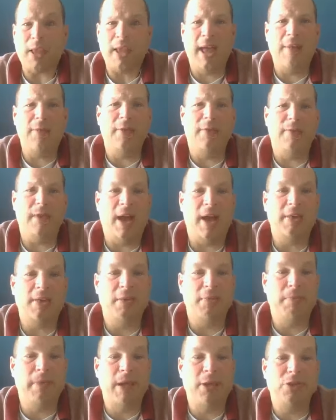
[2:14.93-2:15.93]
Have you found
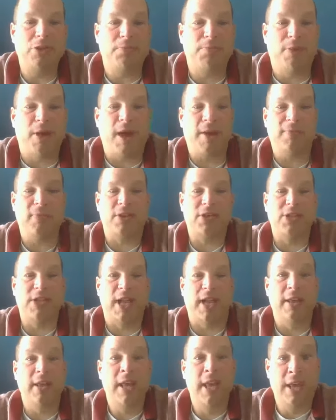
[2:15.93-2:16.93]
the major prophets
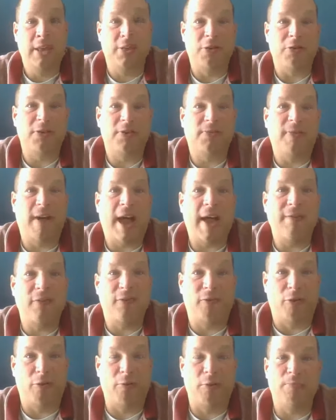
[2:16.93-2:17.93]
yet? There's five
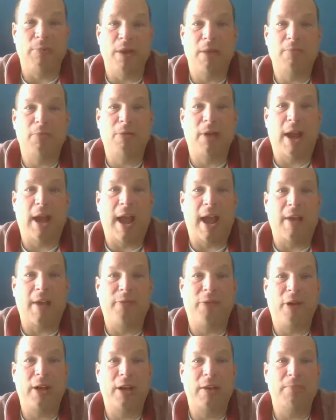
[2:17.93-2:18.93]
of them. Remember,
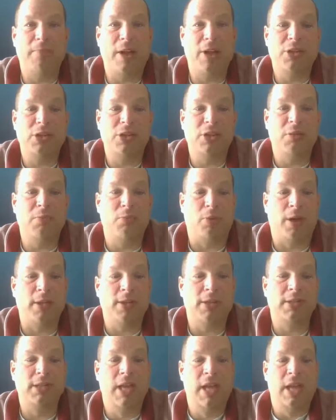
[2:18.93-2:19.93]
I've already mentioned them
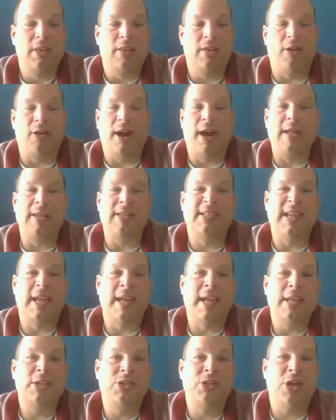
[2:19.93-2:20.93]
once. They're
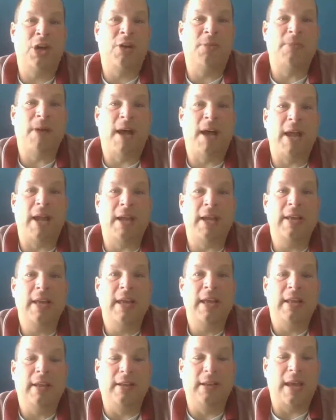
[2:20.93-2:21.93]
Isaiah, Jeremiah,
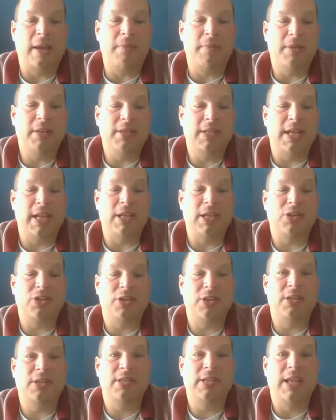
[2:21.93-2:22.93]

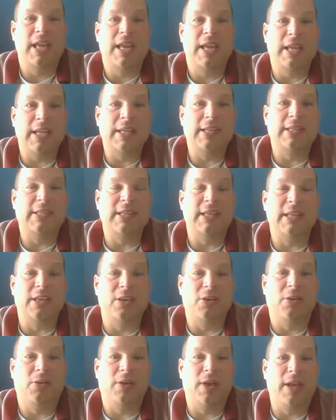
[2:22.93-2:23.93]
Lamentations,
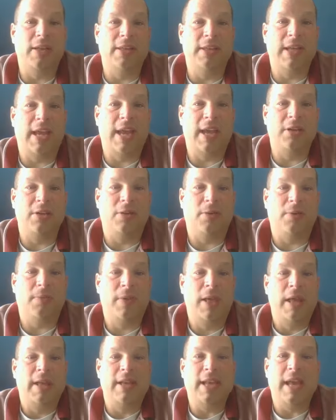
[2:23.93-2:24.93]
Ezekiel, and Daniel.
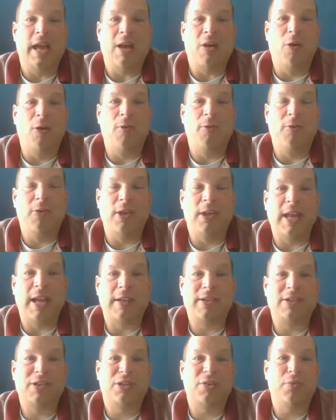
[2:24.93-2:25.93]
Now, over the
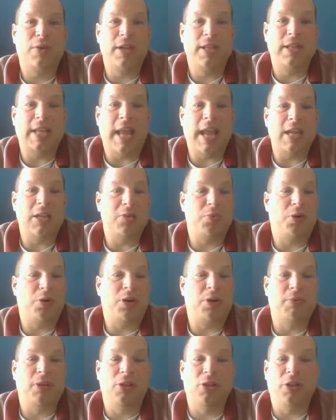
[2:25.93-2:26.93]
next 3 days, we're
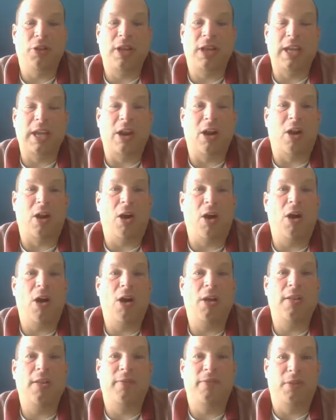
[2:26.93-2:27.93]
going to be looking at
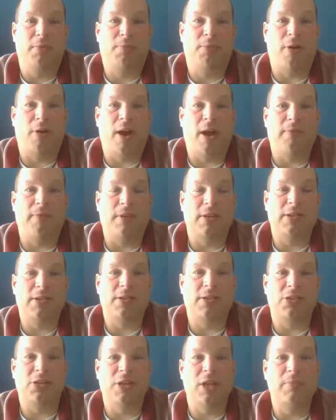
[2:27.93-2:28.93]
all of the
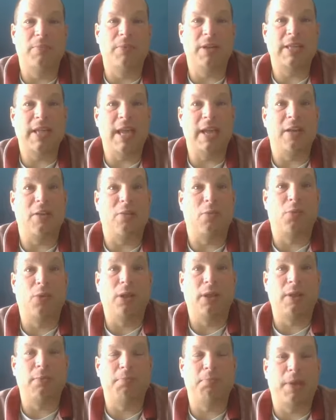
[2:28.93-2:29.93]
prophets. So let me take a
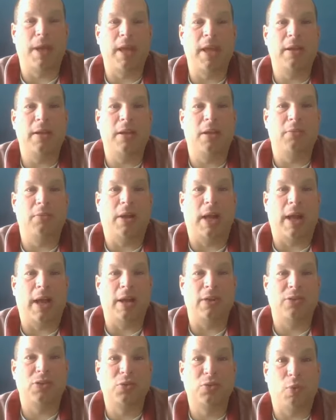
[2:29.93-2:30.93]
really big
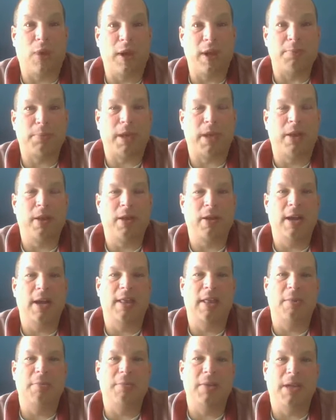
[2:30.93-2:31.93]
swipe here
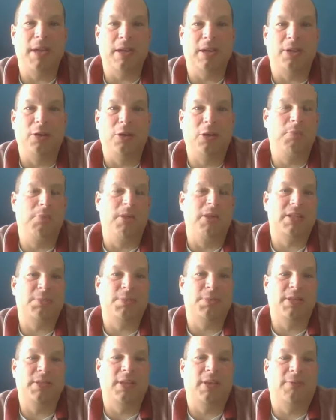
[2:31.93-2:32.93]
and let me get a little bit
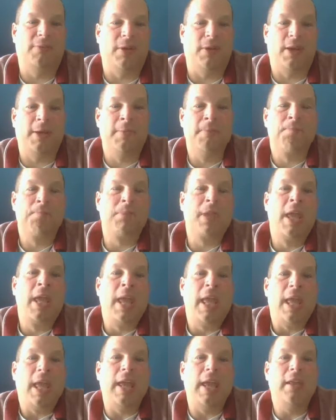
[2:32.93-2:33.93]
specific.
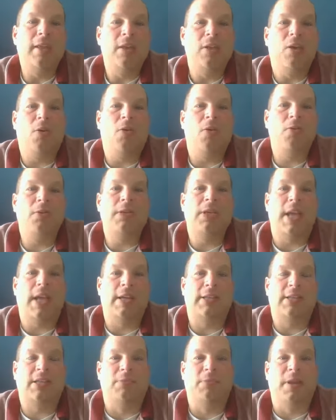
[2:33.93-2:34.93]
In the Old
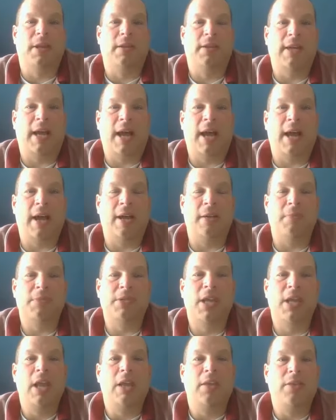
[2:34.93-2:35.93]
Testament
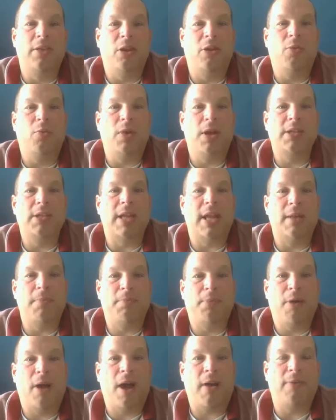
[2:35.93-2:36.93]
times, there was a
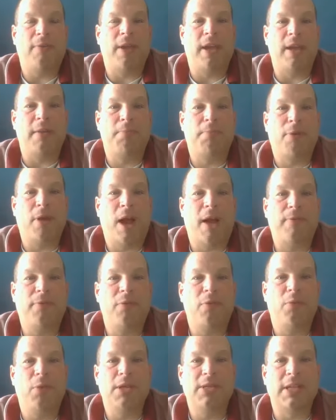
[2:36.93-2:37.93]
prophet. A
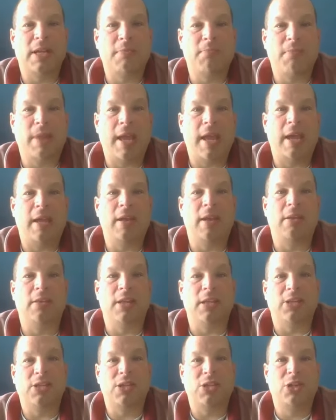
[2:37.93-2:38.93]
prophet was a man
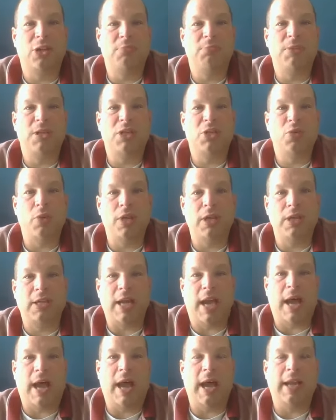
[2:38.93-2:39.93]
that stood between
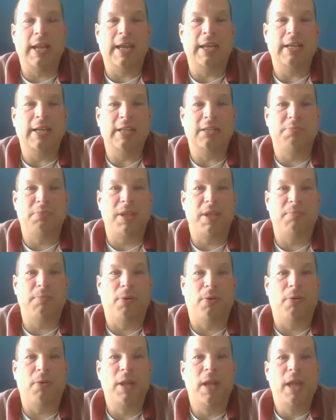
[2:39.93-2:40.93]
God and his
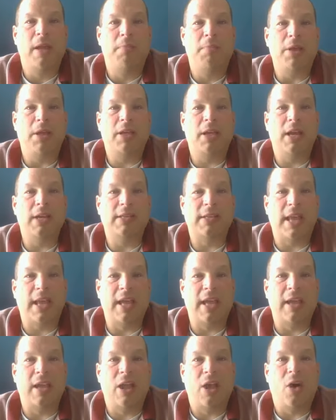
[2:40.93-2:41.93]
people because
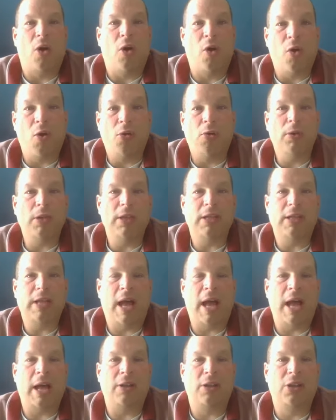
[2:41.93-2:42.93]
a holy
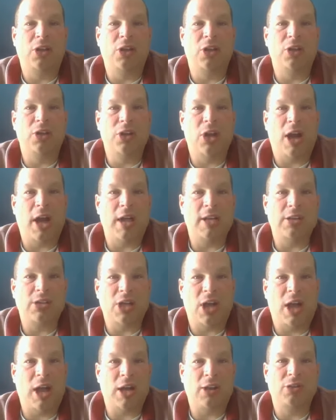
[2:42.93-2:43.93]
God could not
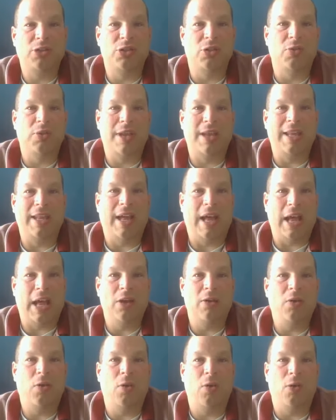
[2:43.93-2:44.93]
talk to an
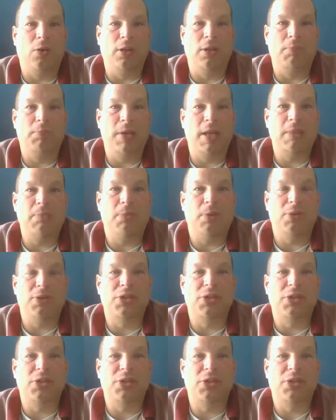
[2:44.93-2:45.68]
unholy people.